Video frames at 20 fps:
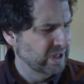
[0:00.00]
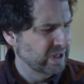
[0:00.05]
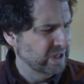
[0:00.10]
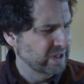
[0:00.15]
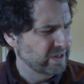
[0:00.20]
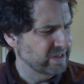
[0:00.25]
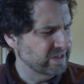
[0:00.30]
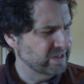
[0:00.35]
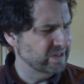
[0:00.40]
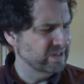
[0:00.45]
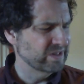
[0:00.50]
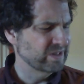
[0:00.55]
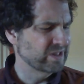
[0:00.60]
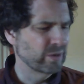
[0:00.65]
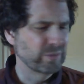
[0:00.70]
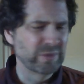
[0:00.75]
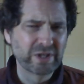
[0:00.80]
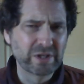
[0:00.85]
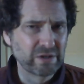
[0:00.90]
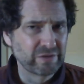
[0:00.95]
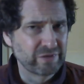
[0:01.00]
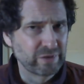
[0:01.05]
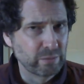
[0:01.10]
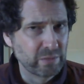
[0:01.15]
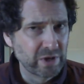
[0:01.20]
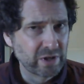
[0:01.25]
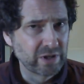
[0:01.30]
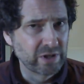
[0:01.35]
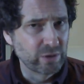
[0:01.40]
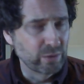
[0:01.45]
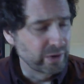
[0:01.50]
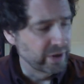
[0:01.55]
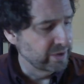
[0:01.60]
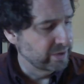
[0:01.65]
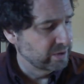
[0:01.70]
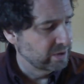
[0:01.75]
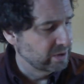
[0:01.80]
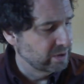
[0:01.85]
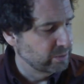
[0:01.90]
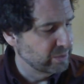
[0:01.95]
This isn't something you're familiar
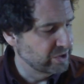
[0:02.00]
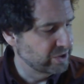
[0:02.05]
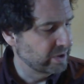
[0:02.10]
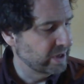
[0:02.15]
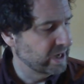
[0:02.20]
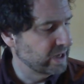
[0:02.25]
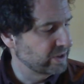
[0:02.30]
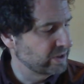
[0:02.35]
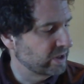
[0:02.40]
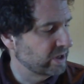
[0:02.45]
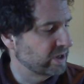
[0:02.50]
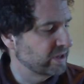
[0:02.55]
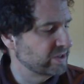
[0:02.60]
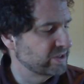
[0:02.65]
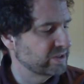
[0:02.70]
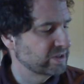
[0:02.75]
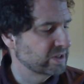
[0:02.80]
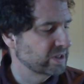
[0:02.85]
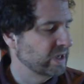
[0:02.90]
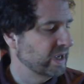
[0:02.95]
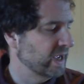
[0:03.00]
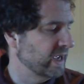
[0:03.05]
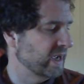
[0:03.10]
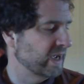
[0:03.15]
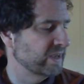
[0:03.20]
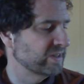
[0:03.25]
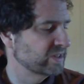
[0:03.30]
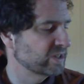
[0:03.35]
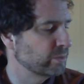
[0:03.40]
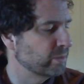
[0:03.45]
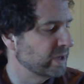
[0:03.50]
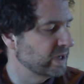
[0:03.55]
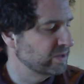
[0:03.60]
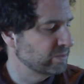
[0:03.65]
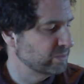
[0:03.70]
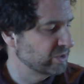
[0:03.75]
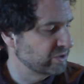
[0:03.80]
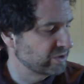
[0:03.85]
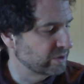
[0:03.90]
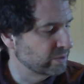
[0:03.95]
with, Mr. Antos asked
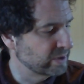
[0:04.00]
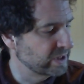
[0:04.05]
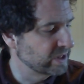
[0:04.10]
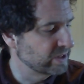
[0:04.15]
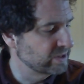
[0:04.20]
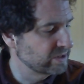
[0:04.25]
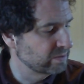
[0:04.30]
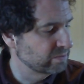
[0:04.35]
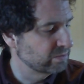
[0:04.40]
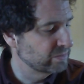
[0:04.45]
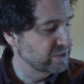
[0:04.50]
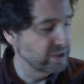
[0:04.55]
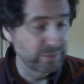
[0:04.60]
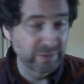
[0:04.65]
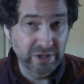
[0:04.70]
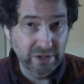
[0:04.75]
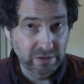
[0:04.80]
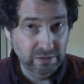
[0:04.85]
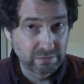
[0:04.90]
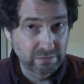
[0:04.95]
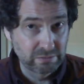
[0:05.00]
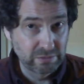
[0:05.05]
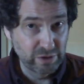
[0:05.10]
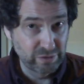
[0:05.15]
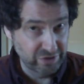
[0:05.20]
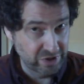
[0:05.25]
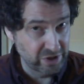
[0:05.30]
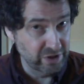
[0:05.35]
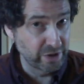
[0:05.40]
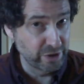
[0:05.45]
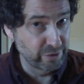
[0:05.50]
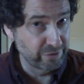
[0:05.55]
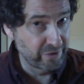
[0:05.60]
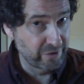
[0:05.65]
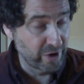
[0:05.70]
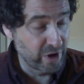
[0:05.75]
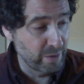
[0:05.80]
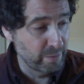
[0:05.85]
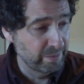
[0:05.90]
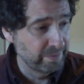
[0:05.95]
Mr. Riggs. Something you've seen on your
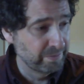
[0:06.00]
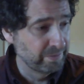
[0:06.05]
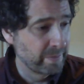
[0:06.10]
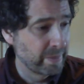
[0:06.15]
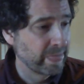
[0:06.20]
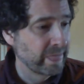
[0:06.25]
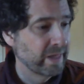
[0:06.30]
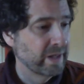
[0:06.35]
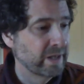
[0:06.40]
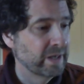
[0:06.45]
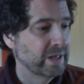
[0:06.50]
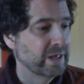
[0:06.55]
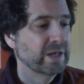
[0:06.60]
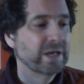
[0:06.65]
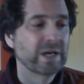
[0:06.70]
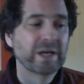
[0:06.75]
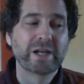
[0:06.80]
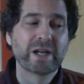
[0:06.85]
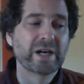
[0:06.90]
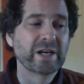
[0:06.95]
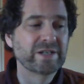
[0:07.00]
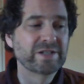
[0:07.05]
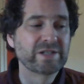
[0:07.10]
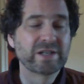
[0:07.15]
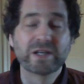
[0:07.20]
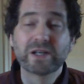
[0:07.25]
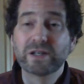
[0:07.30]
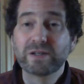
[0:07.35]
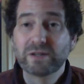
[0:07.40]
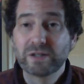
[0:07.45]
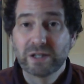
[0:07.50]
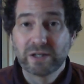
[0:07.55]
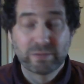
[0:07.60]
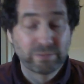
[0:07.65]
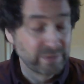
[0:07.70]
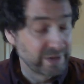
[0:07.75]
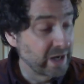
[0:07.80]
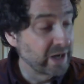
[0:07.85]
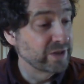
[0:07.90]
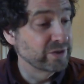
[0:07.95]
farm? Anaya's
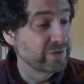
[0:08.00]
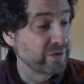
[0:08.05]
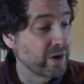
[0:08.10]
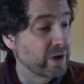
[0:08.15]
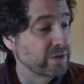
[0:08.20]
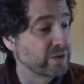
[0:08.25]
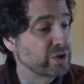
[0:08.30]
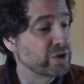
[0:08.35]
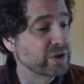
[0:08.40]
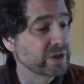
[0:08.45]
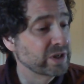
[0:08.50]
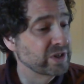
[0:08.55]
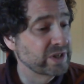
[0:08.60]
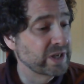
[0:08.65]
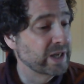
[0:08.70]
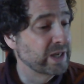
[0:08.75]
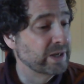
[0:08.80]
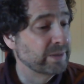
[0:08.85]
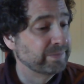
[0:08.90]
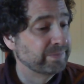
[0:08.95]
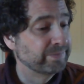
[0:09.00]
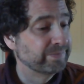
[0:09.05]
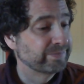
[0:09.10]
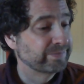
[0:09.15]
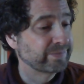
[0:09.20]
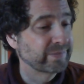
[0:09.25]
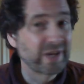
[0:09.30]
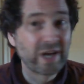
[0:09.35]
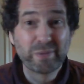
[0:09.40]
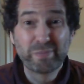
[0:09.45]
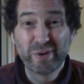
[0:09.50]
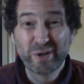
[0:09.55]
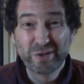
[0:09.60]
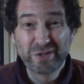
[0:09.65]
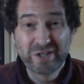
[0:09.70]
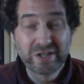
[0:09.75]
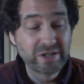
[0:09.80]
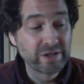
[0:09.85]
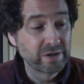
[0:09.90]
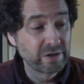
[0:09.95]
father shook his head. I
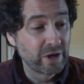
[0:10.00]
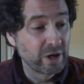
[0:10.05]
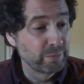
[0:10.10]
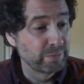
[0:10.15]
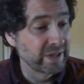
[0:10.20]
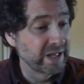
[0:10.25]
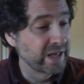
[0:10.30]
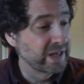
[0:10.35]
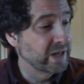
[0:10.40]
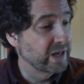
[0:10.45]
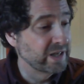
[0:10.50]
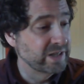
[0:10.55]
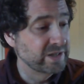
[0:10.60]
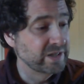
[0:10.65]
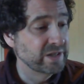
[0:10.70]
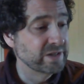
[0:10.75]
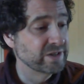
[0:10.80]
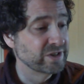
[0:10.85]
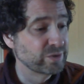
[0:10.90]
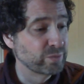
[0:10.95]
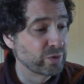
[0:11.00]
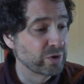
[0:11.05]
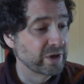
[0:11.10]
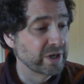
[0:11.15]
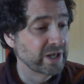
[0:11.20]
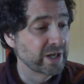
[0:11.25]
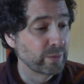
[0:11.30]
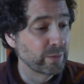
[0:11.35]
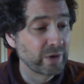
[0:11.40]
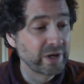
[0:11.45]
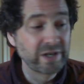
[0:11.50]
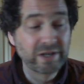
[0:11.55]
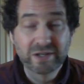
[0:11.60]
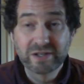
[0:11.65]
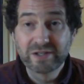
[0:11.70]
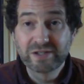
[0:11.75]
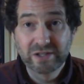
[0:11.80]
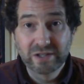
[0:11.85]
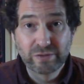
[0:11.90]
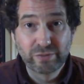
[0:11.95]
posted it on Plant ID this morning, and I'm waiting to
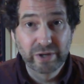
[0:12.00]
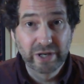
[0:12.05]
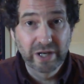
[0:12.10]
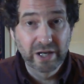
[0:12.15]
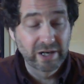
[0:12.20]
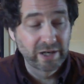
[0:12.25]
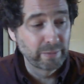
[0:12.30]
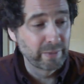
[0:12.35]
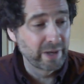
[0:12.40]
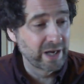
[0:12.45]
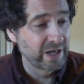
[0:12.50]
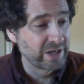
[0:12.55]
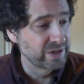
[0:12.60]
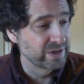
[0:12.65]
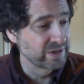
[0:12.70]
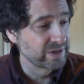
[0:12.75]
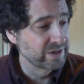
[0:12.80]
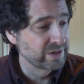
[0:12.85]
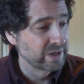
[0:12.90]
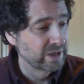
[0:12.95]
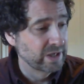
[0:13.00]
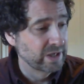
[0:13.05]
see if we get any matches.